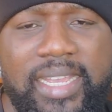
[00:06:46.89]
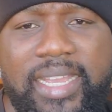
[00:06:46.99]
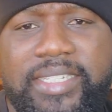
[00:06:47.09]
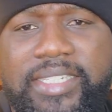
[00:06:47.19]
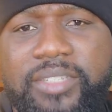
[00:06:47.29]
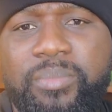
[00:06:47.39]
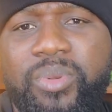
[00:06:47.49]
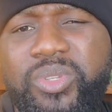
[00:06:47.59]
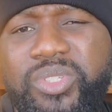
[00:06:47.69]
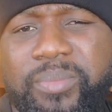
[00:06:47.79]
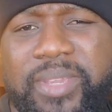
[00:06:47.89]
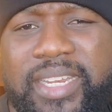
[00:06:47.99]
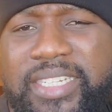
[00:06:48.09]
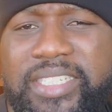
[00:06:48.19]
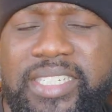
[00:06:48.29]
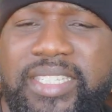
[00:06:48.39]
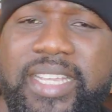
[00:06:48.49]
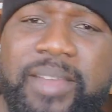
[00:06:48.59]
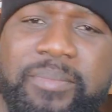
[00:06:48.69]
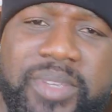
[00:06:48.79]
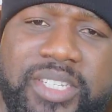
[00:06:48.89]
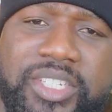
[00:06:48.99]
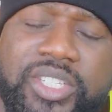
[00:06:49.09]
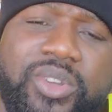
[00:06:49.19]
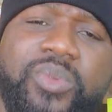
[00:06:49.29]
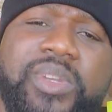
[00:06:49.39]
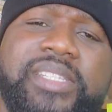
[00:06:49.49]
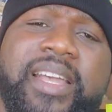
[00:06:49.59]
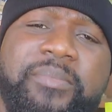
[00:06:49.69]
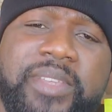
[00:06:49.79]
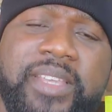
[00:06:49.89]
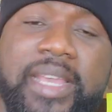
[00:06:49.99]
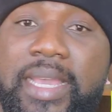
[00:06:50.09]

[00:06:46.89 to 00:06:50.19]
and she's blossoming and she's happy, she's always happy,